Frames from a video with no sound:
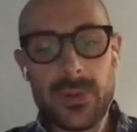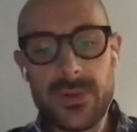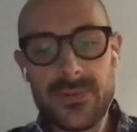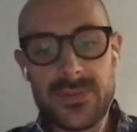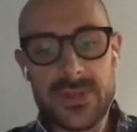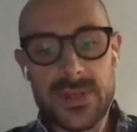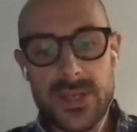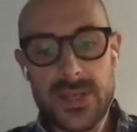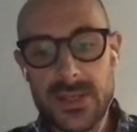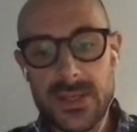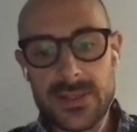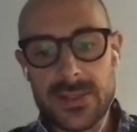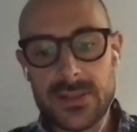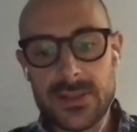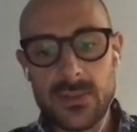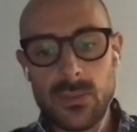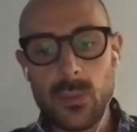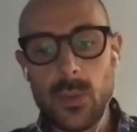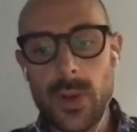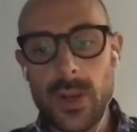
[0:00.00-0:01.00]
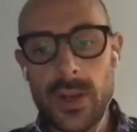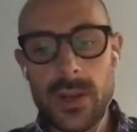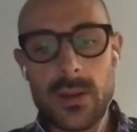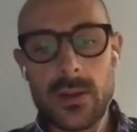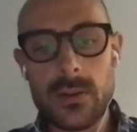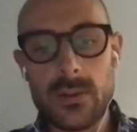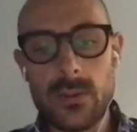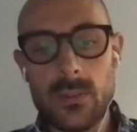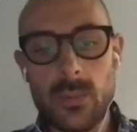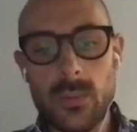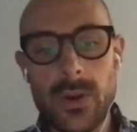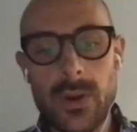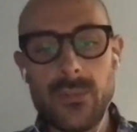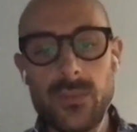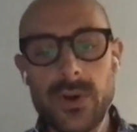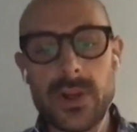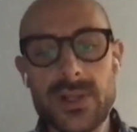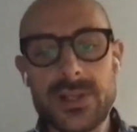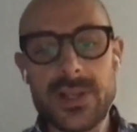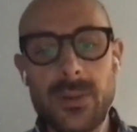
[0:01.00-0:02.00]
is this when
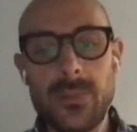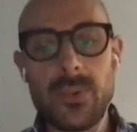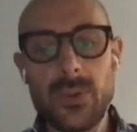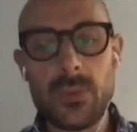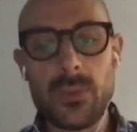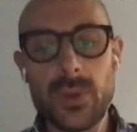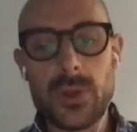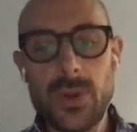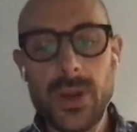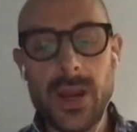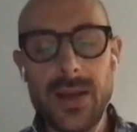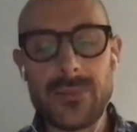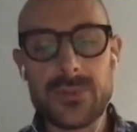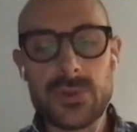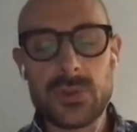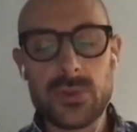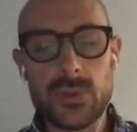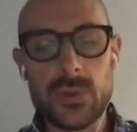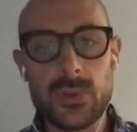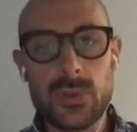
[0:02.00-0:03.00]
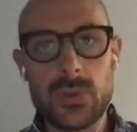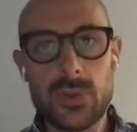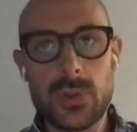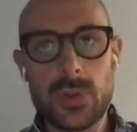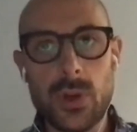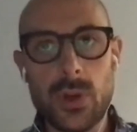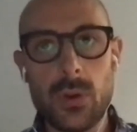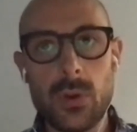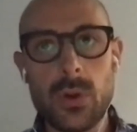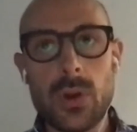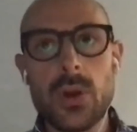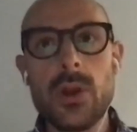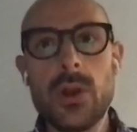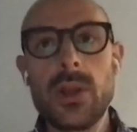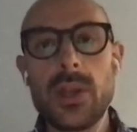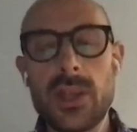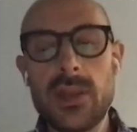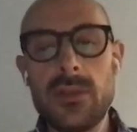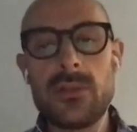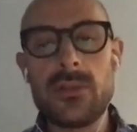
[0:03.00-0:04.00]
for example, when you have to
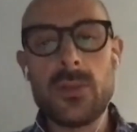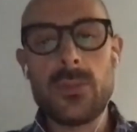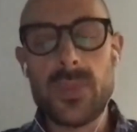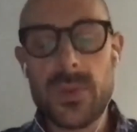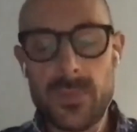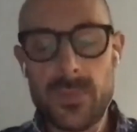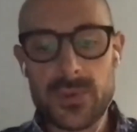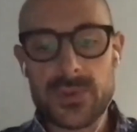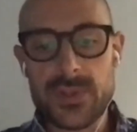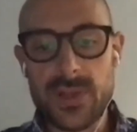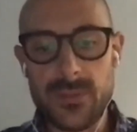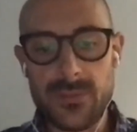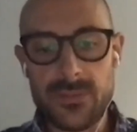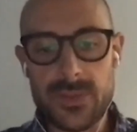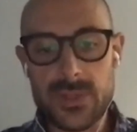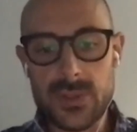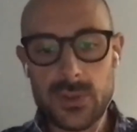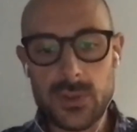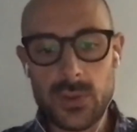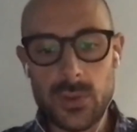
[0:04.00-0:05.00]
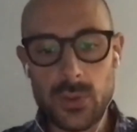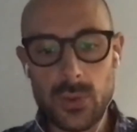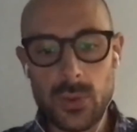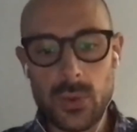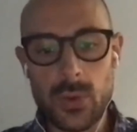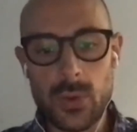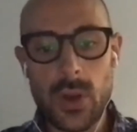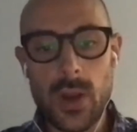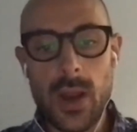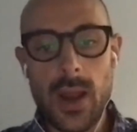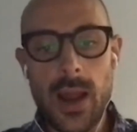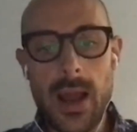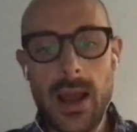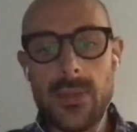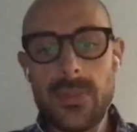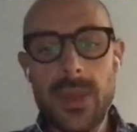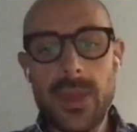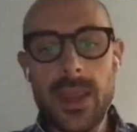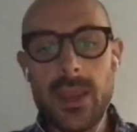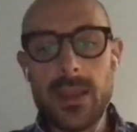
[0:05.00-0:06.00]
give the people something to do,
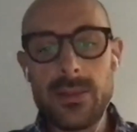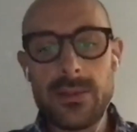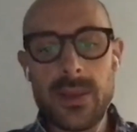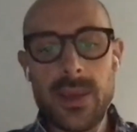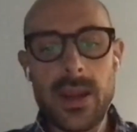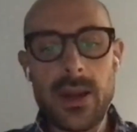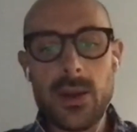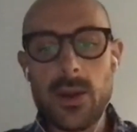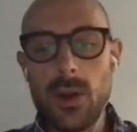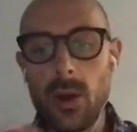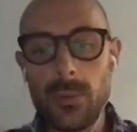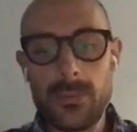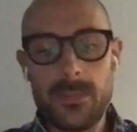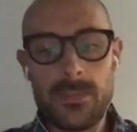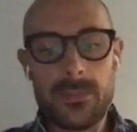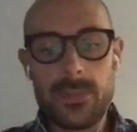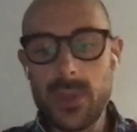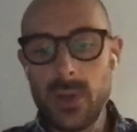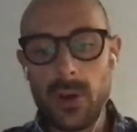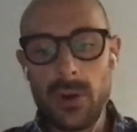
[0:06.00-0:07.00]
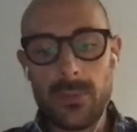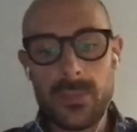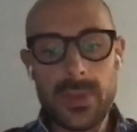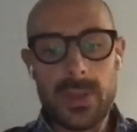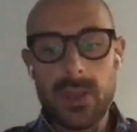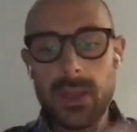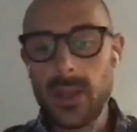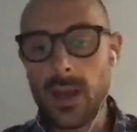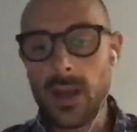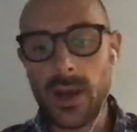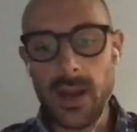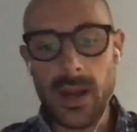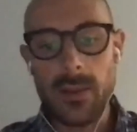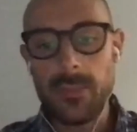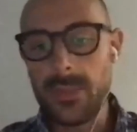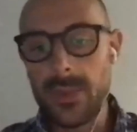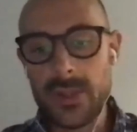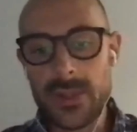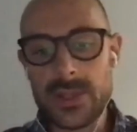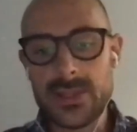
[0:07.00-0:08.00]
and they are not being caught
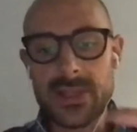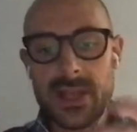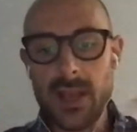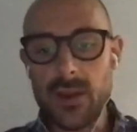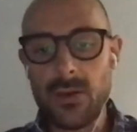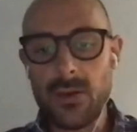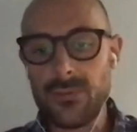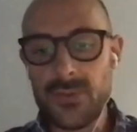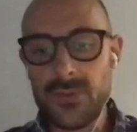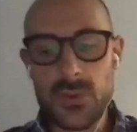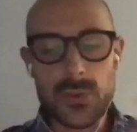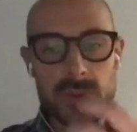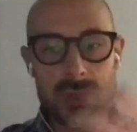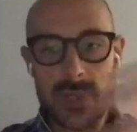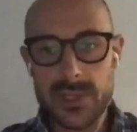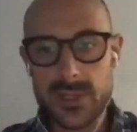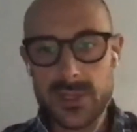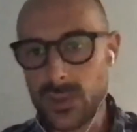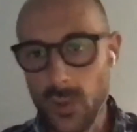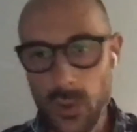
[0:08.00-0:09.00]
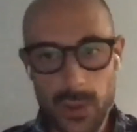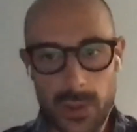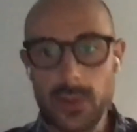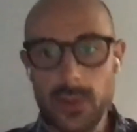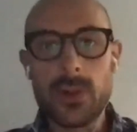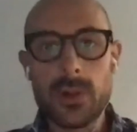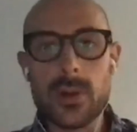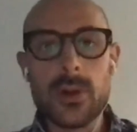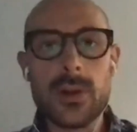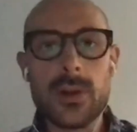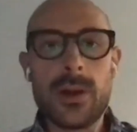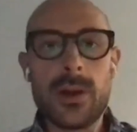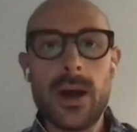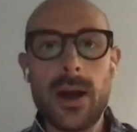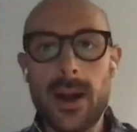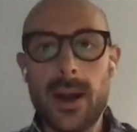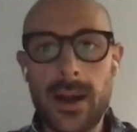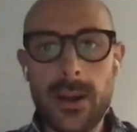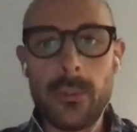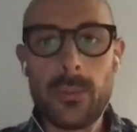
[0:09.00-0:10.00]
up in this kind of useless toil,
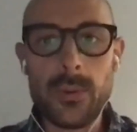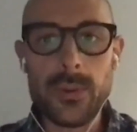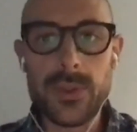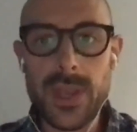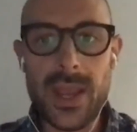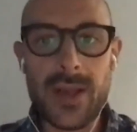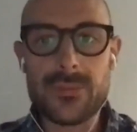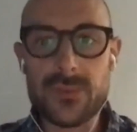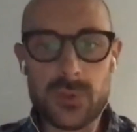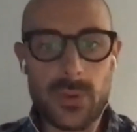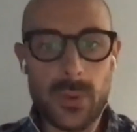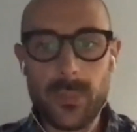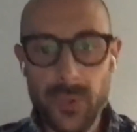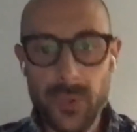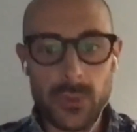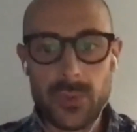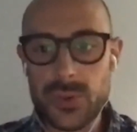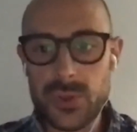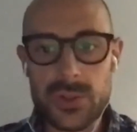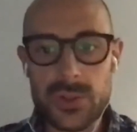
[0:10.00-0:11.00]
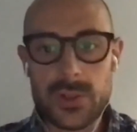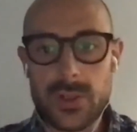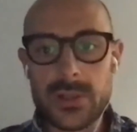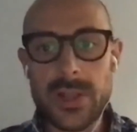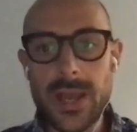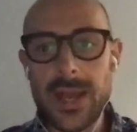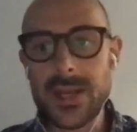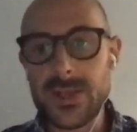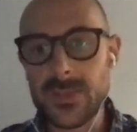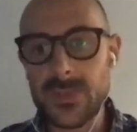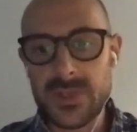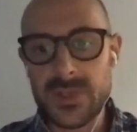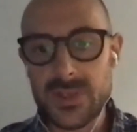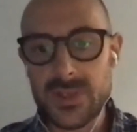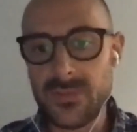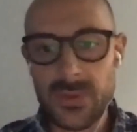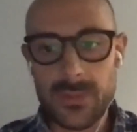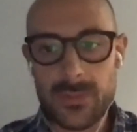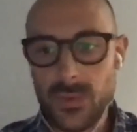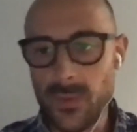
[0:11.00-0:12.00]
when they have to approach that
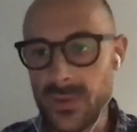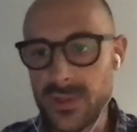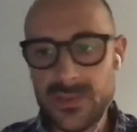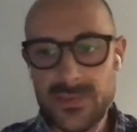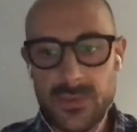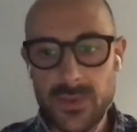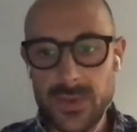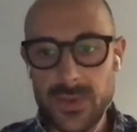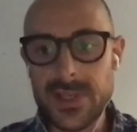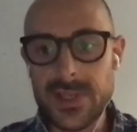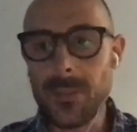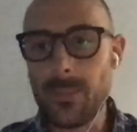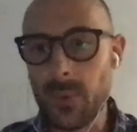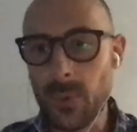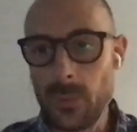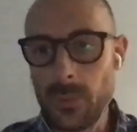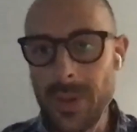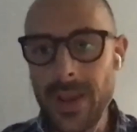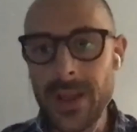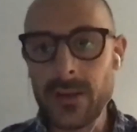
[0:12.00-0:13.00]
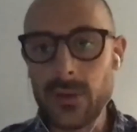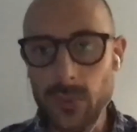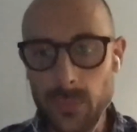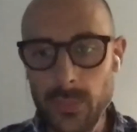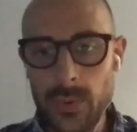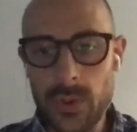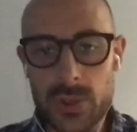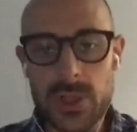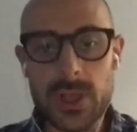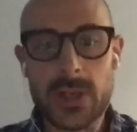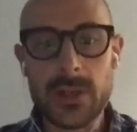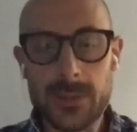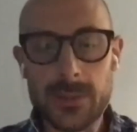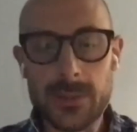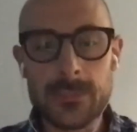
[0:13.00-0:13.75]
specific, for example, bet or project.